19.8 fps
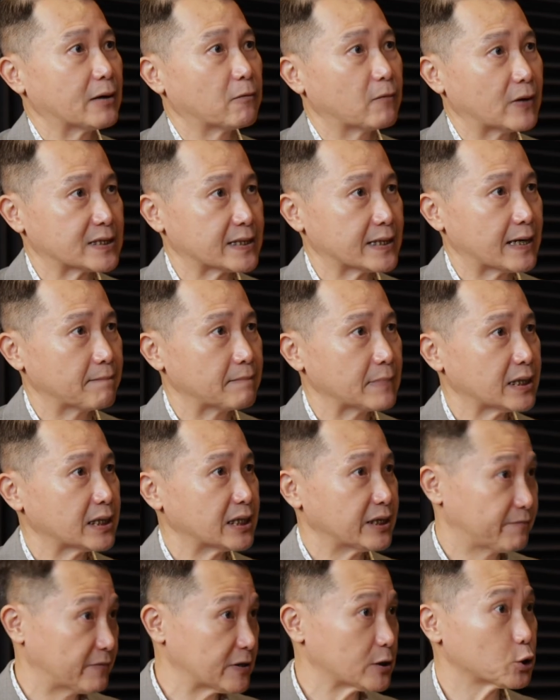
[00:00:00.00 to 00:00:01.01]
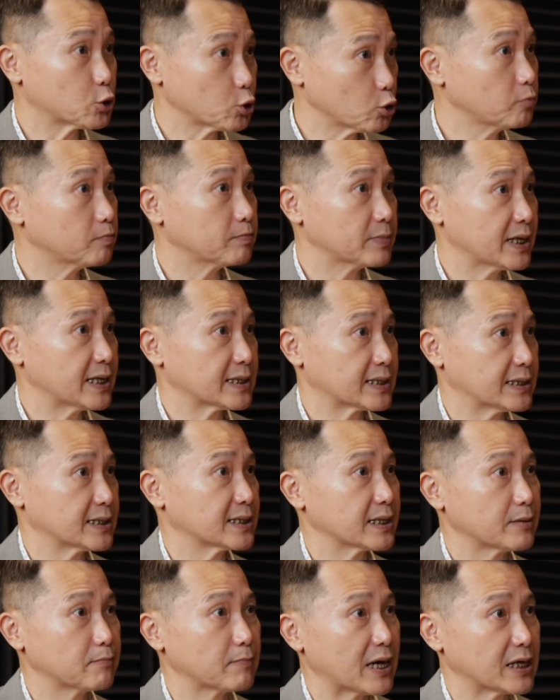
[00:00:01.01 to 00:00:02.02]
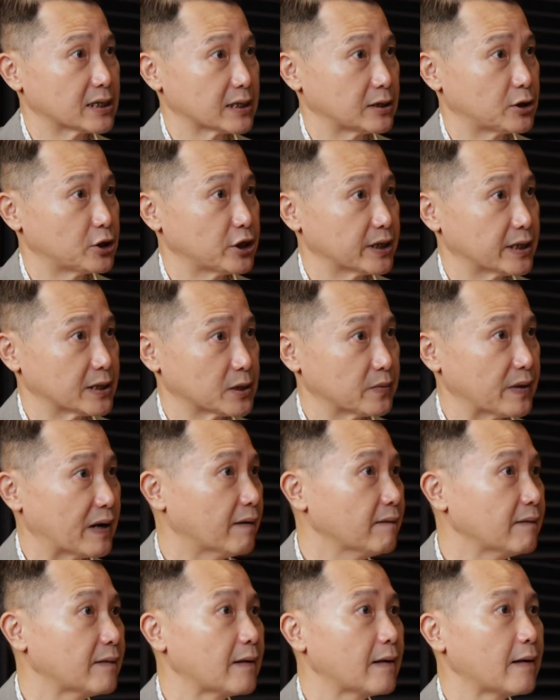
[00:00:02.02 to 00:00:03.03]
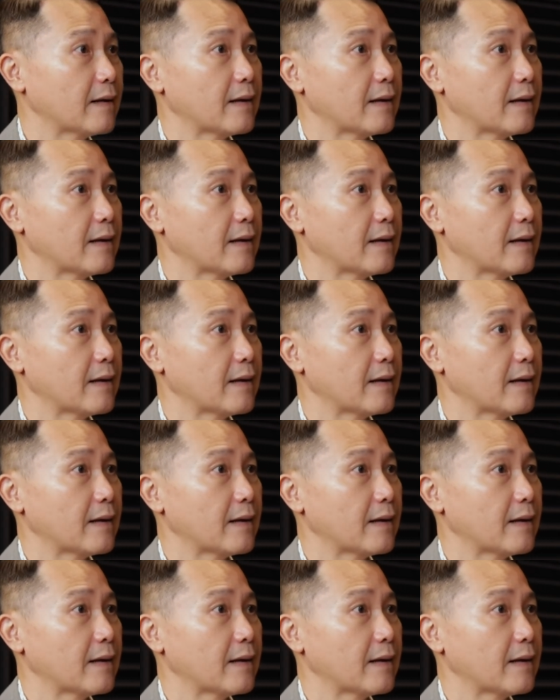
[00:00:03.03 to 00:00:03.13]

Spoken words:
like WhatsApp, even Zoom has instant messaging as well.